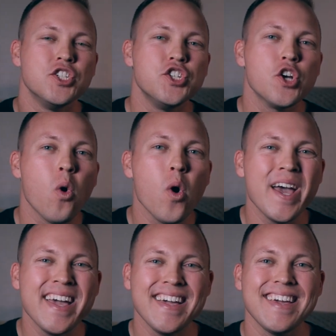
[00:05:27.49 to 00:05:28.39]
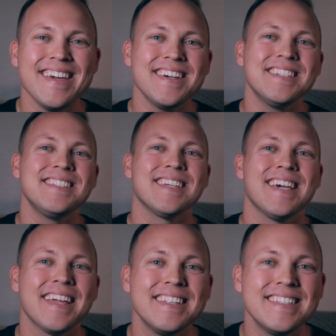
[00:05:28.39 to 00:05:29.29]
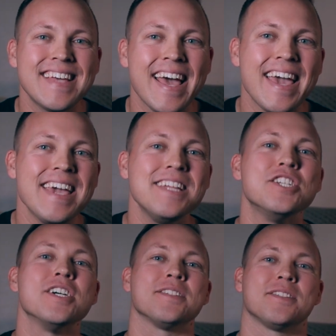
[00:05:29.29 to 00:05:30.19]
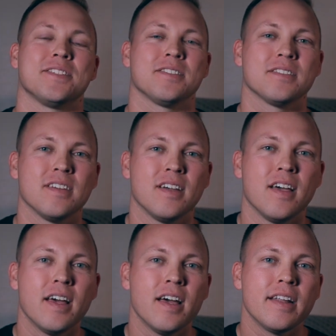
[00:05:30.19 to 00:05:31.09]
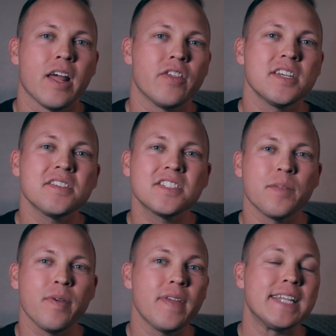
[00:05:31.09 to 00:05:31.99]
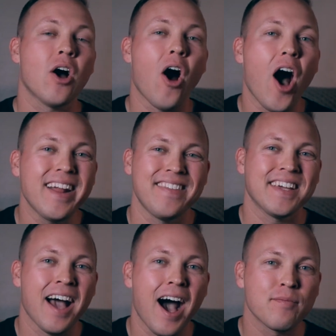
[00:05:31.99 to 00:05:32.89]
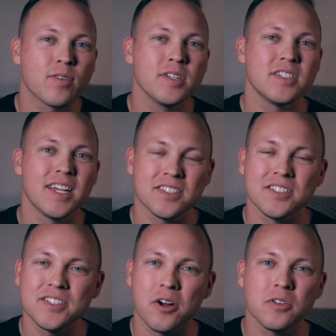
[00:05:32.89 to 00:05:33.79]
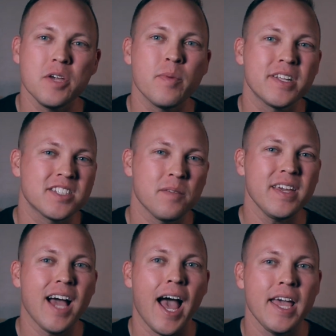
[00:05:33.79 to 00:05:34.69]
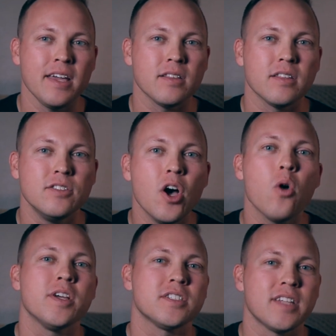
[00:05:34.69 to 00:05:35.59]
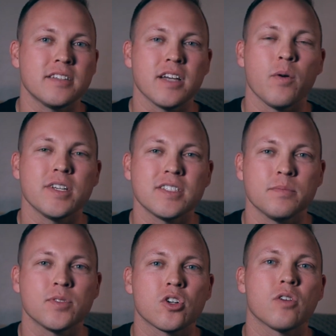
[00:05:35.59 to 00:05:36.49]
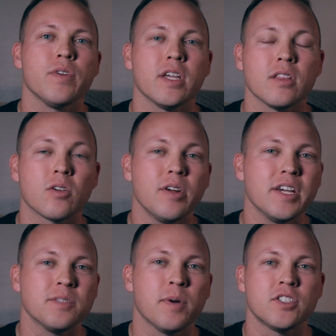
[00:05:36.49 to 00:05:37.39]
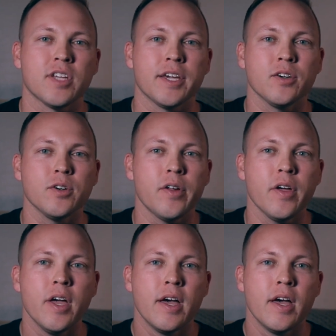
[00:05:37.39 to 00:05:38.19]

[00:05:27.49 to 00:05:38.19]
joy is contagious. Now, this isn't something they taught at the conference necessarily, but it's something I noticed as I was observing and learning as much as I could.